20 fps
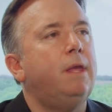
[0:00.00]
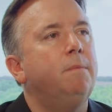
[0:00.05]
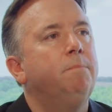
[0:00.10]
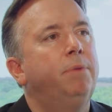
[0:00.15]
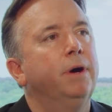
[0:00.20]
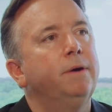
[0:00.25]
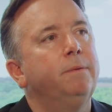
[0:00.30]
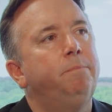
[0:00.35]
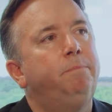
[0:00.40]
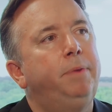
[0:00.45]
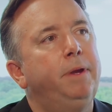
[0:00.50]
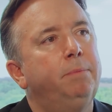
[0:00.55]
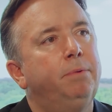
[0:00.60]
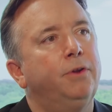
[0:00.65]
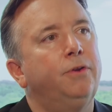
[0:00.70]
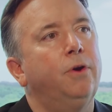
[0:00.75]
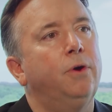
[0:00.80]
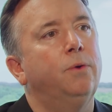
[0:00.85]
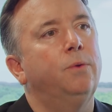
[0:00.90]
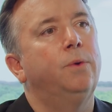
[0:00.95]
But people
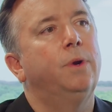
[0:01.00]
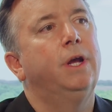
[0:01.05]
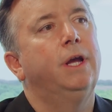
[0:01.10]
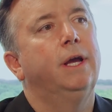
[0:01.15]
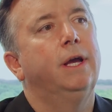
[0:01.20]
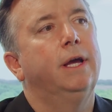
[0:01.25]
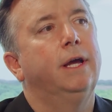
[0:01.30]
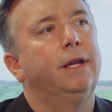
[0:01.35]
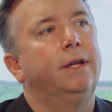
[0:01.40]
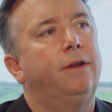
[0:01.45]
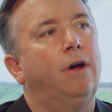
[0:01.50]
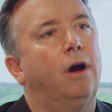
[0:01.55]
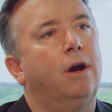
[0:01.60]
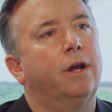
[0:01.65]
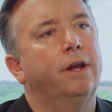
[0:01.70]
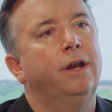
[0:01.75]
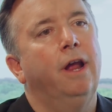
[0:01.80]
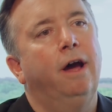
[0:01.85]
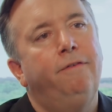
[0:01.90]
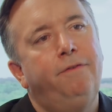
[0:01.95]
don't talk
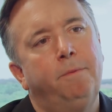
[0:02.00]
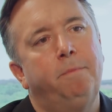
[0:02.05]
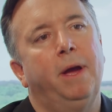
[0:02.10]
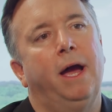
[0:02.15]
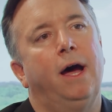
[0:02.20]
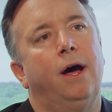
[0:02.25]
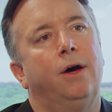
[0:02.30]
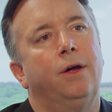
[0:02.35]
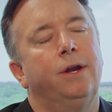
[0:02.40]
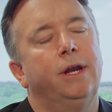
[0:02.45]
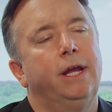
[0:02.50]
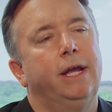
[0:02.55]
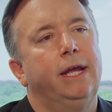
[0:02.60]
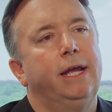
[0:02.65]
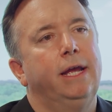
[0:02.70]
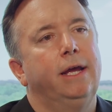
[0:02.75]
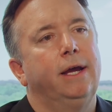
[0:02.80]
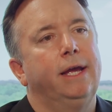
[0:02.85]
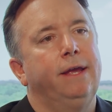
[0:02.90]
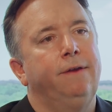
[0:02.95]
enough about
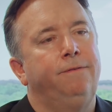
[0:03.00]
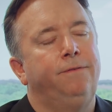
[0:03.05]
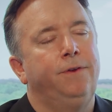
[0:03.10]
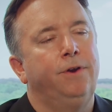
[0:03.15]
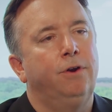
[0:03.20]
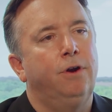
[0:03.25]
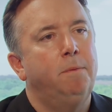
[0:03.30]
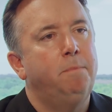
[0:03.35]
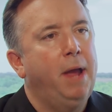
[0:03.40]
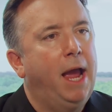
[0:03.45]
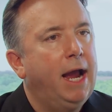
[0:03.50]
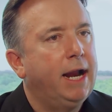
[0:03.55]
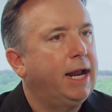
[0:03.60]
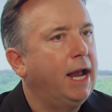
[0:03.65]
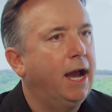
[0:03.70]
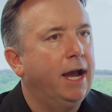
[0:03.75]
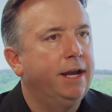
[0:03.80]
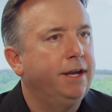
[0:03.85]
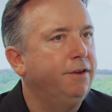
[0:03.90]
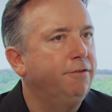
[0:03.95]
if you're a bad
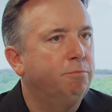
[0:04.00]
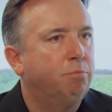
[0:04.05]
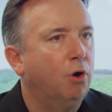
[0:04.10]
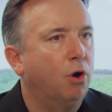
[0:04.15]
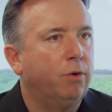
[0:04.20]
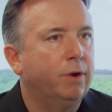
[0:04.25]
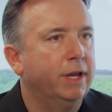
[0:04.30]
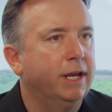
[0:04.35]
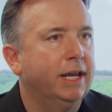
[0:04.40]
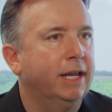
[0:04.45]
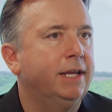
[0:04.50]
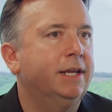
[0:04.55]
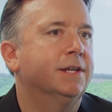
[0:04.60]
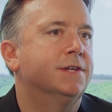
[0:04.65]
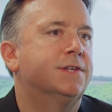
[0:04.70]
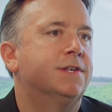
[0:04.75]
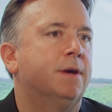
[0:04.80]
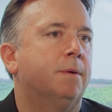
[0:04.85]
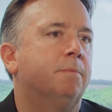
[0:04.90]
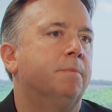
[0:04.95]
guy and you've broken into
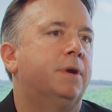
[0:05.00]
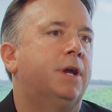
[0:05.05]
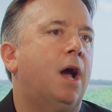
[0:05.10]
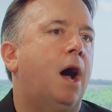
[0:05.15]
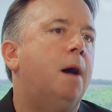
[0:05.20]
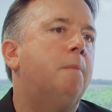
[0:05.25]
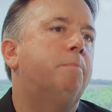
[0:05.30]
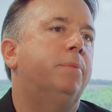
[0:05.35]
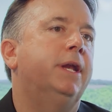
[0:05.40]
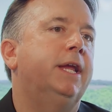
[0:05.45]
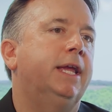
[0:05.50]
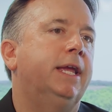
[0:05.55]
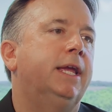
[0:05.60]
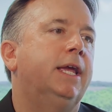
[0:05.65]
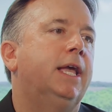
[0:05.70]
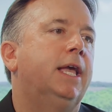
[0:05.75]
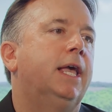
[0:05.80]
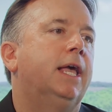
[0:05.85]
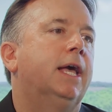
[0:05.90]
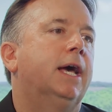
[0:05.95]
some company,
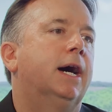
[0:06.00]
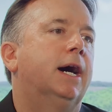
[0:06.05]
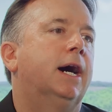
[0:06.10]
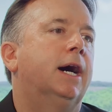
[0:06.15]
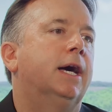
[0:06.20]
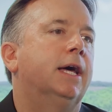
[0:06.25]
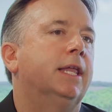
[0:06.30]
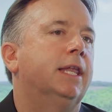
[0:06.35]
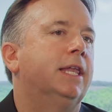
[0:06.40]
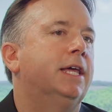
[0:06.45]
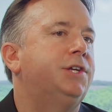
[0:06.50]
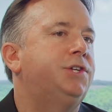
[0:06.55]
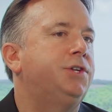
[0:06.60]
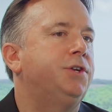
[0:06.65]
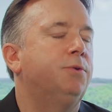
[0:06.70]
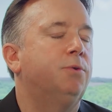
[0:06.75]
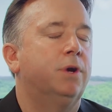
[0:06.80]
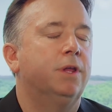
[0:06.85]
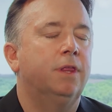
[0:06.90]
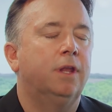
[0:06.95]
uh, unless
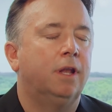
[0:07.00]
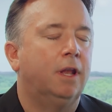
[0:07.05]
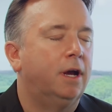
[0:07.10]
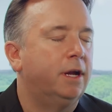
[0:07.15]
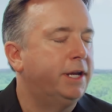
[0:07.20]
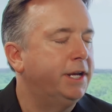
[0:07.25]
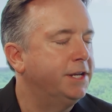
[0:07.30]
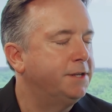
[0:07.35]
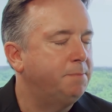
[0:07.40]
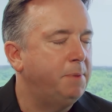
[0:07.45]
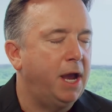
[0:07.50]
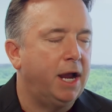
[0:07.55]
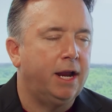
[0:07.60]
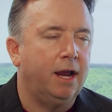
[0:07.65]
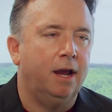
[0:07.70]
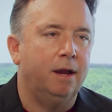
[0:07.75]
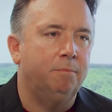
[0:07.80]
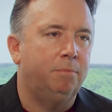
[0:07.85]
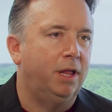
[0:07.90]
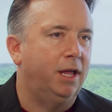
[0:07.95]
you were the luckiest bad guy
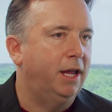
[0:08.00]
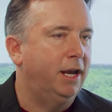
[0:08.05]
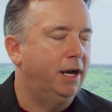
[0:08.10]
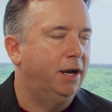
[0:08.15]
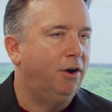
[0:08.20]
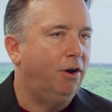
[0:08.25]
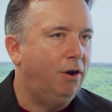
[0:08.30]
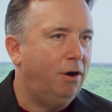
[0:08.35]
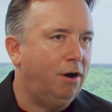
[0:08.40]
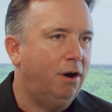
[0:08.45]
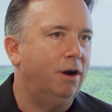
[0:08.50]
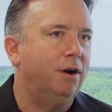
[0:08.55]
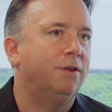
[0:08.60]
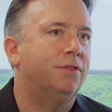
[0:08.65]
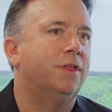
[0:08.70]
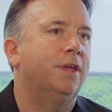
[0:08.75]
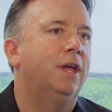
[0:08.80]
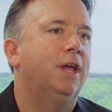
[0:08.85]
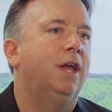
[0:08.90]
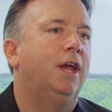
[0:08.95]
on planet
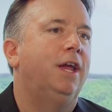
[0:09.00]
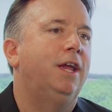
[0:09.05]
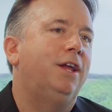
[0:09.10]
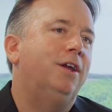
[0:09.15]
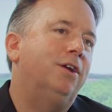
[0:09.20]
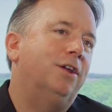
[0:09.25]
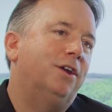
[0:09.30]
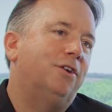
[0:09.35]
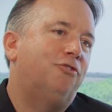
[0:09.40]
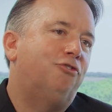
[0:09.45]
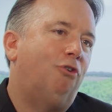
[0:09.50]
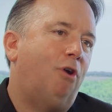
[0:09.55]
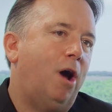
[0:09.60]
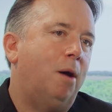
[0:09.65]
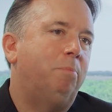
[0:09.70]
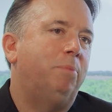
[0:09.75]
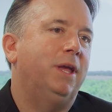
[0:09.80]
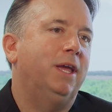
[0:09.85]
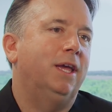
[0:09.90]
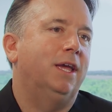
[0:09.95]
Earth, you're going to
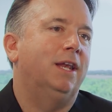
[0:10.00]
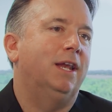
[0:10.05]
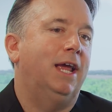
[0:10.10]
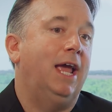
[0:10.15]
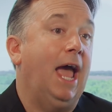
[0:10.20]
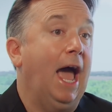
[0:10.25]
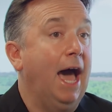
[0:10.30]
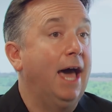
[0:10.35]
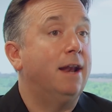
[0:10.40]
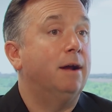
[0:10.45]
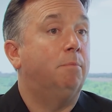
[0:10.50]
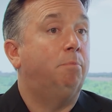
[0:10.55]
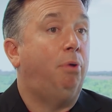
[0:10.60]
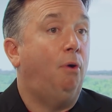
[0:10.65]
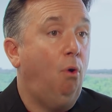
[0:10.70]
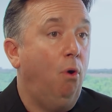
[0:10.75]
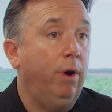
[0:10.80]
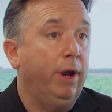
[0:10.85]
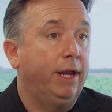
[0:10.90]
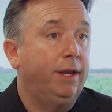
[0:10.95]
drop in at a
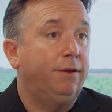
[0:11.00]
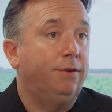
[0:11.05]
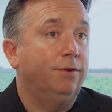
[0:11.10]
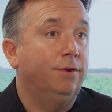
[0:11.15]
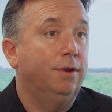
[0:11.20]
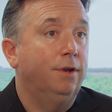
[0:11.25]
point